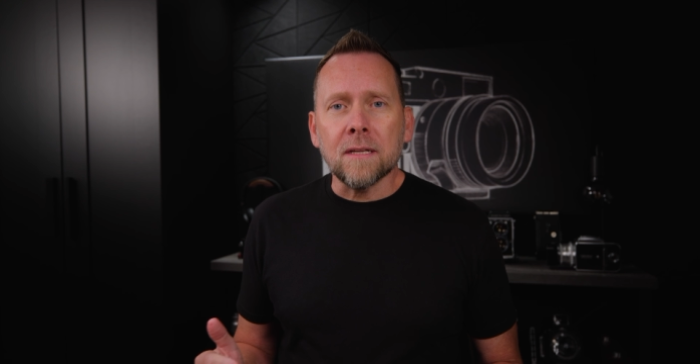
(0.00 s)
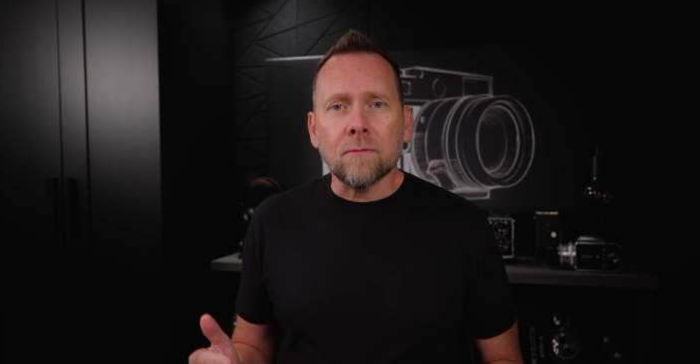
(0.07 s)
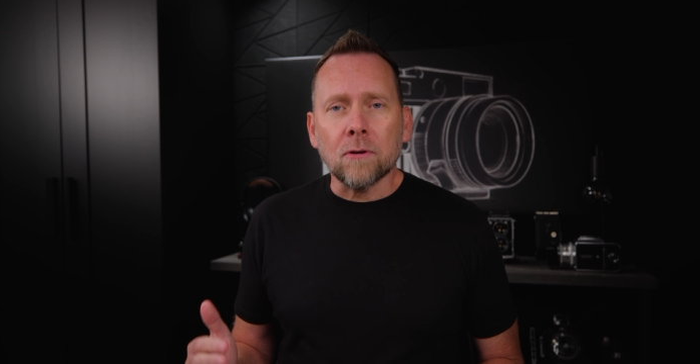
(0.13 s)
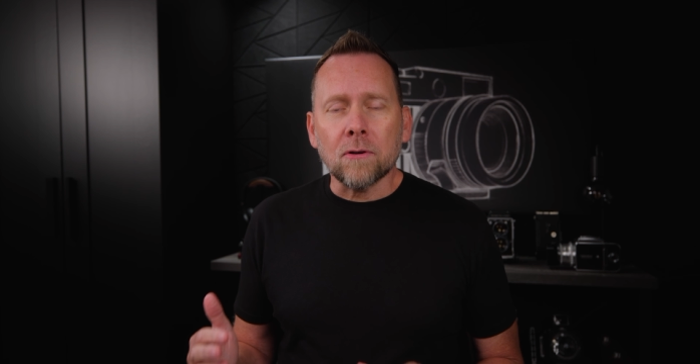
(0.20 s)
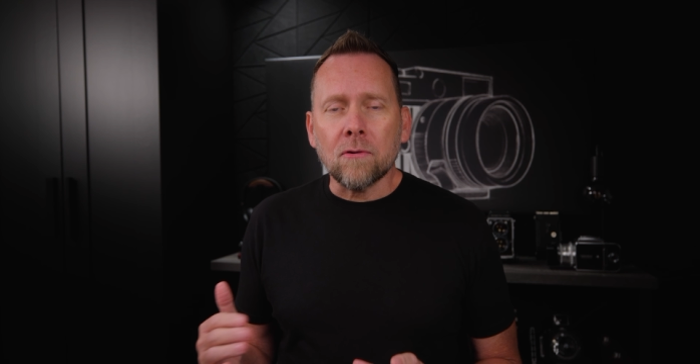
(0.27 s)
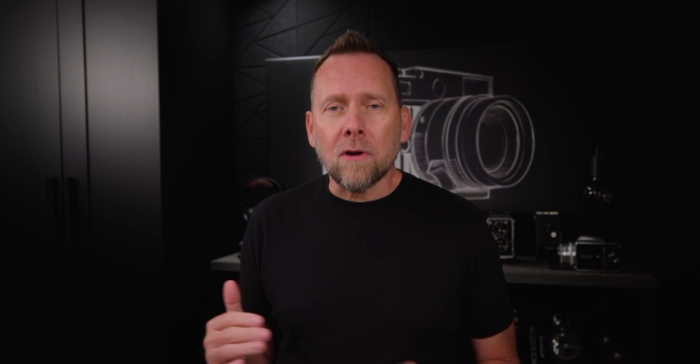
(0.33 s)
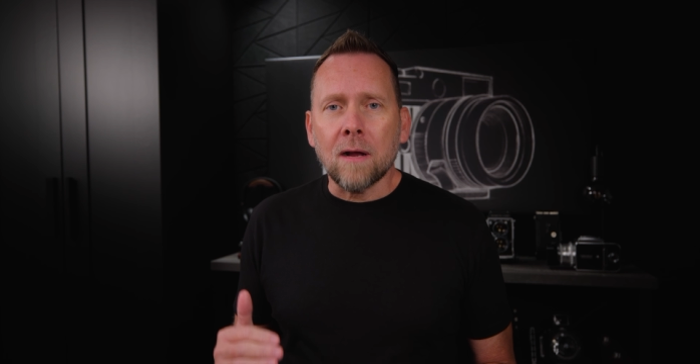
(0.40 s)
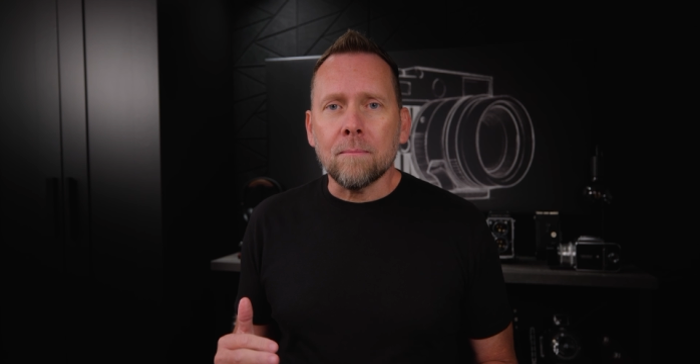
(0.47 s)

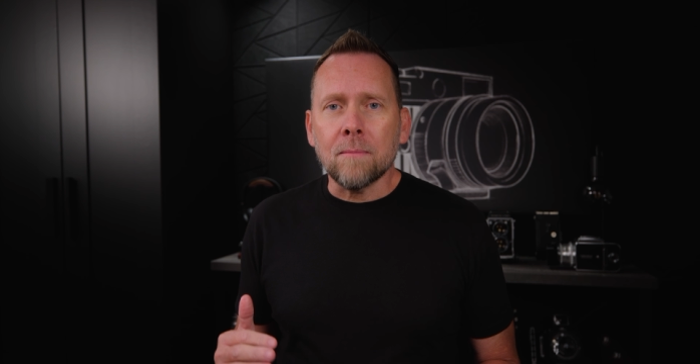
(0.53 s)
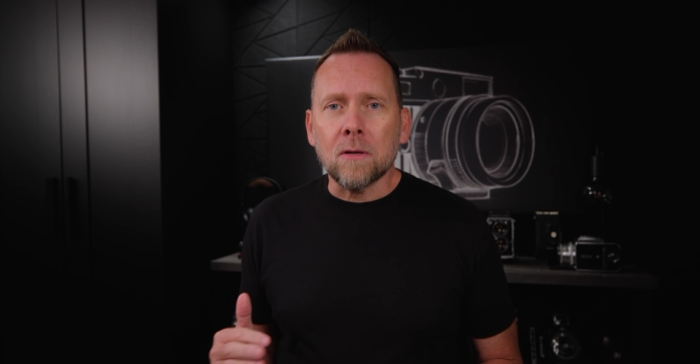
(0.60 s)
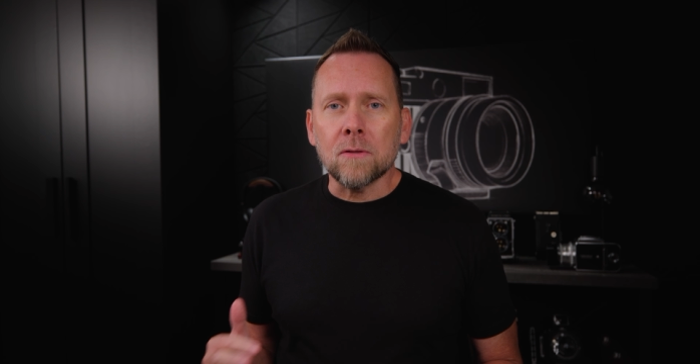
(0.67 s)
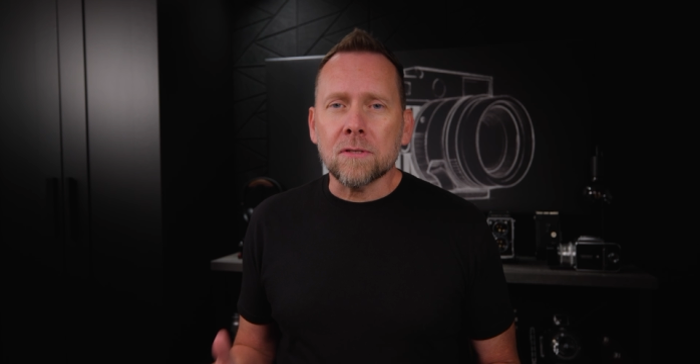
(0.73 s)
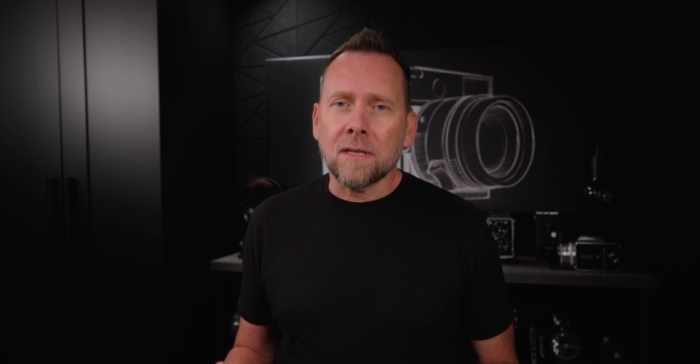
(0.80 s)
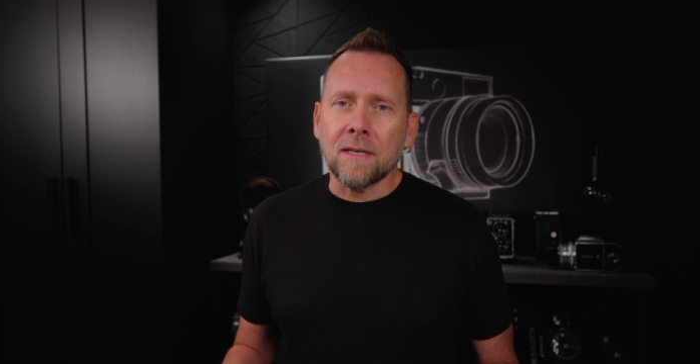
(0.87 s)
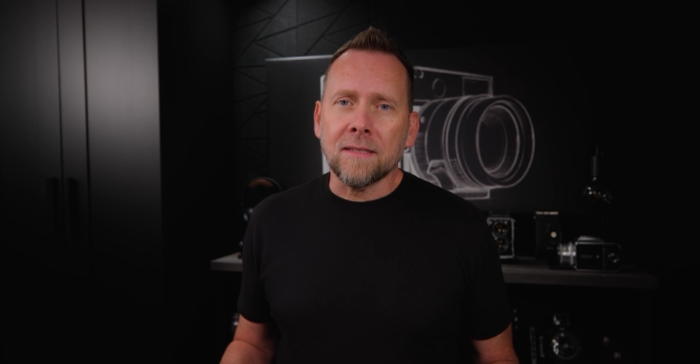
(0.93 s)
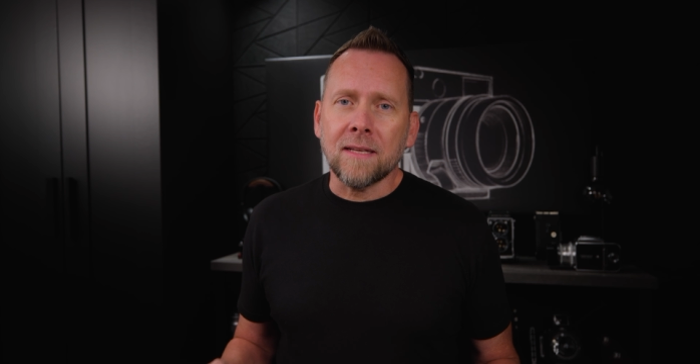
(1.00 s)
different crop
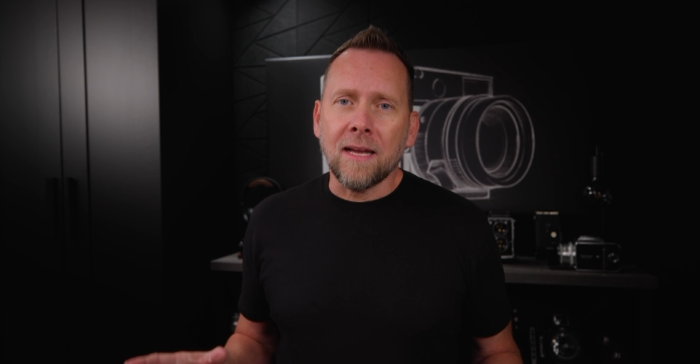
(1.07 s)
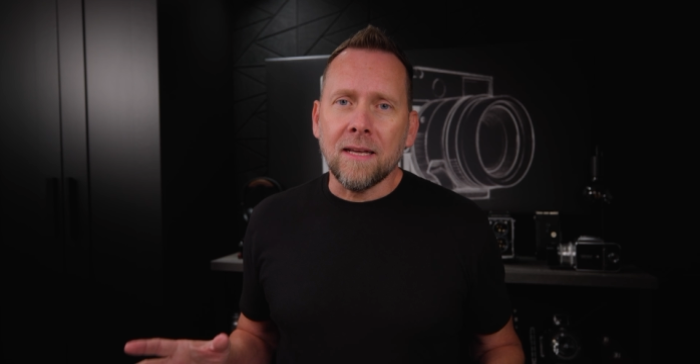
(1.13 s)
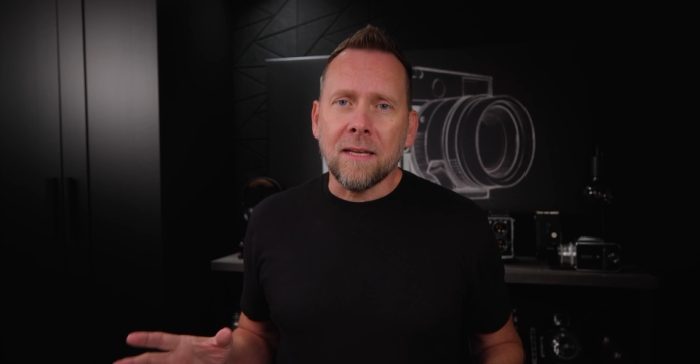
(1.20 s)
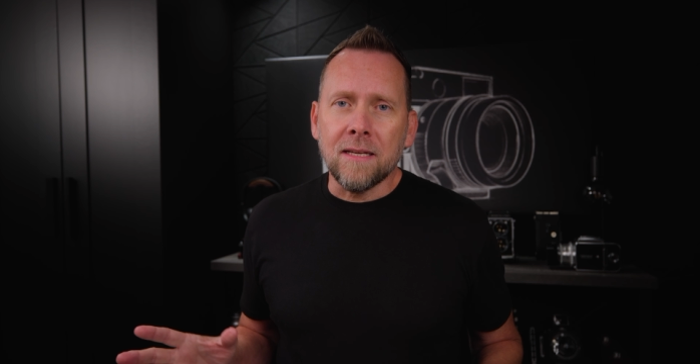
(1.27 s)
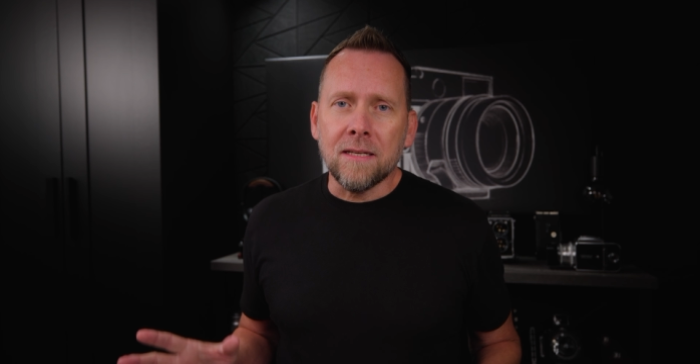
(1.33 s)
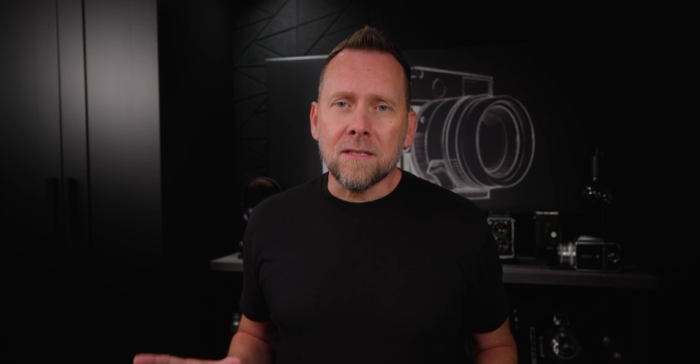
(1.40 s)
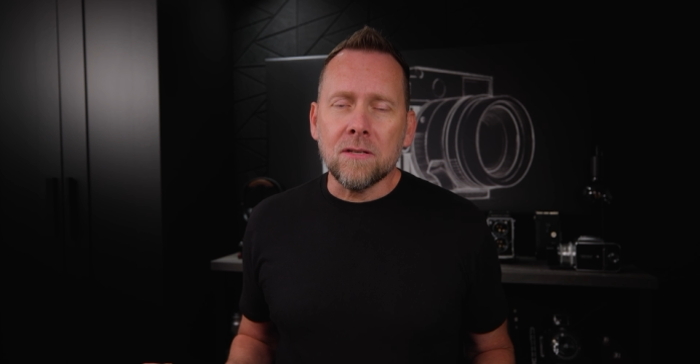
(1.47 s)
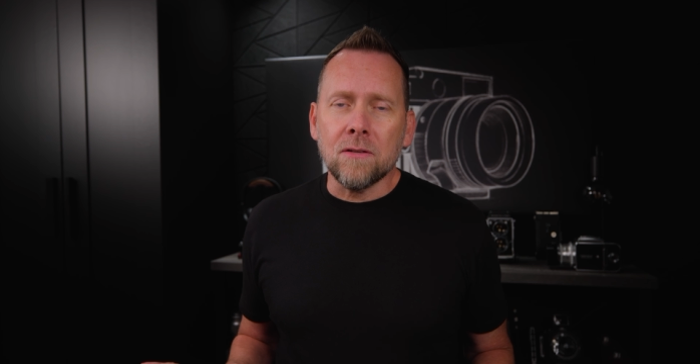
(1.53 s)
modes like that
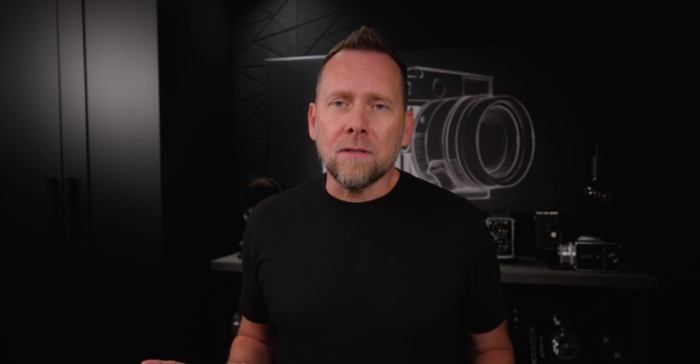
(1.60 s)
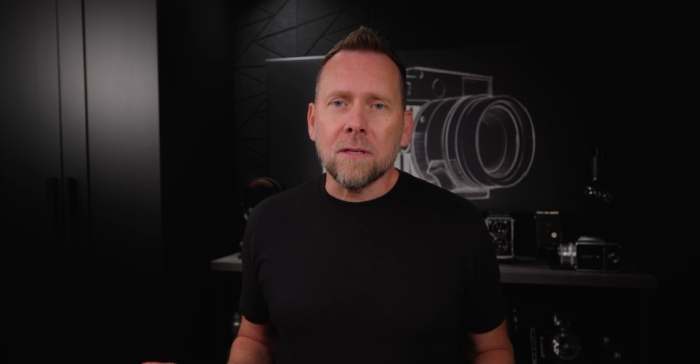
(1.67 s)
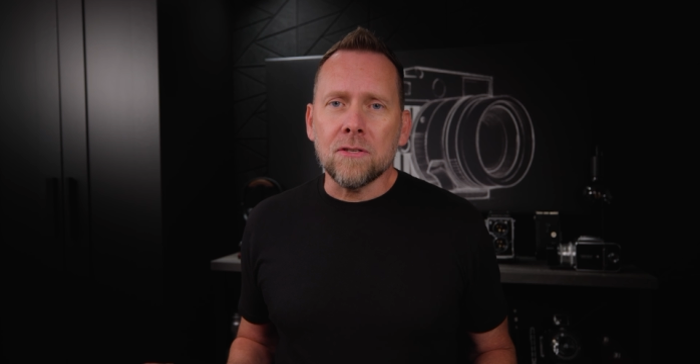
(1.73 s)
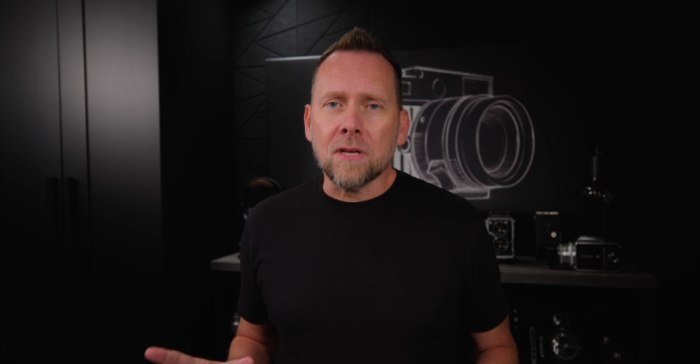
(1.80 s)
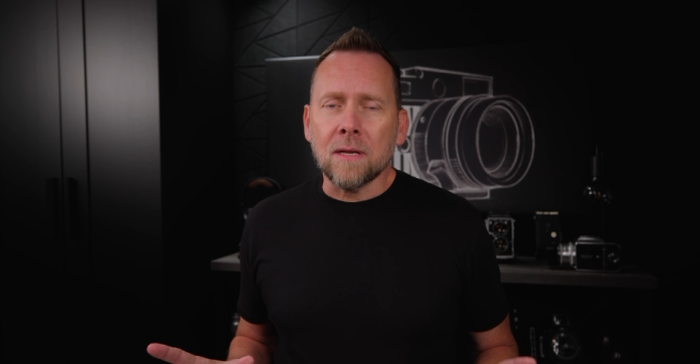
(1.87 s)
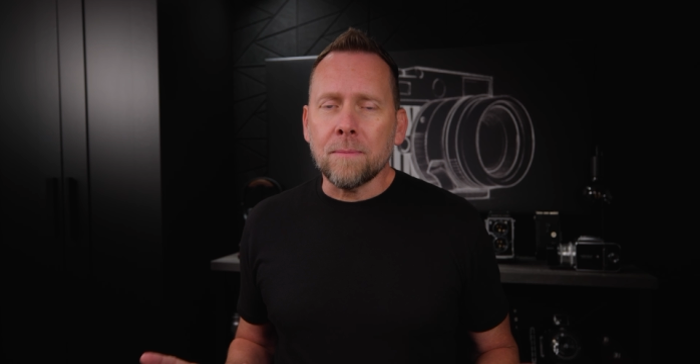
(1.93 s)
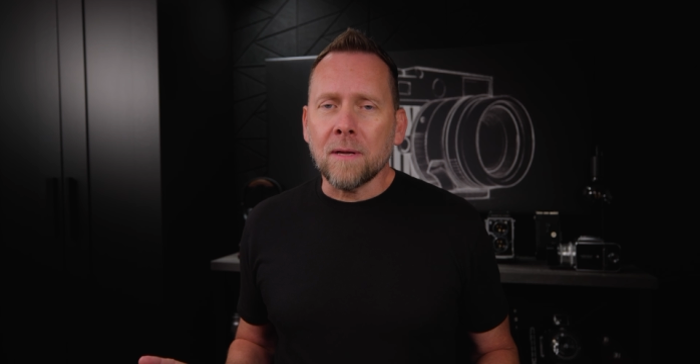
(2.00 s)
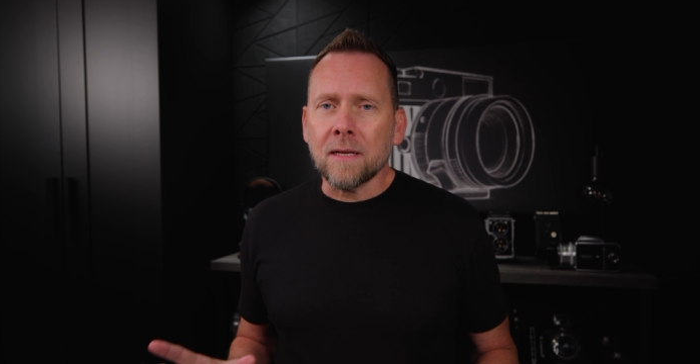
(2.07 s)
into the
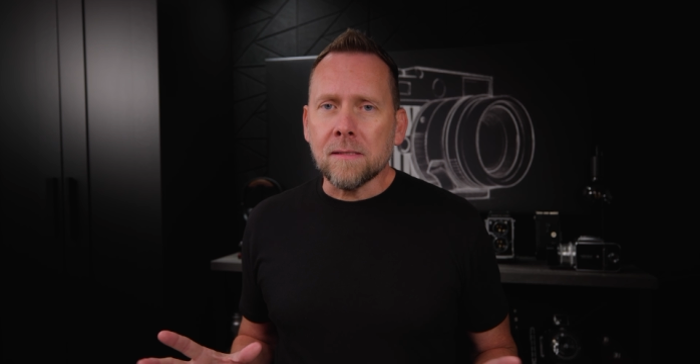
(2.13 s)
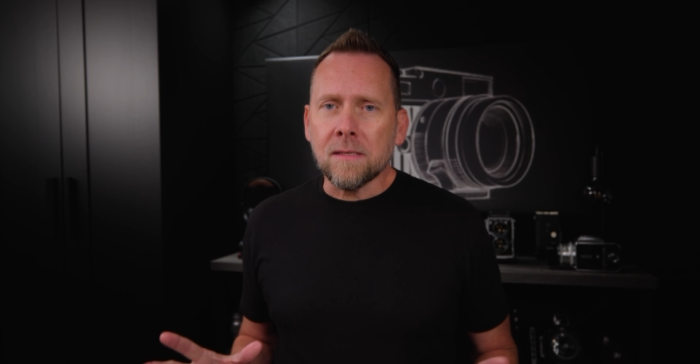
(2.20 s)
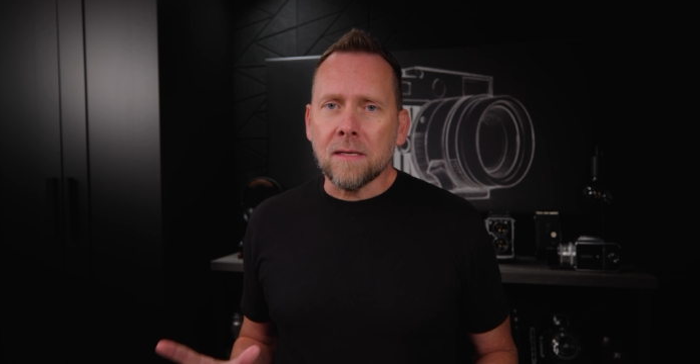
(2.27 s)
JPEG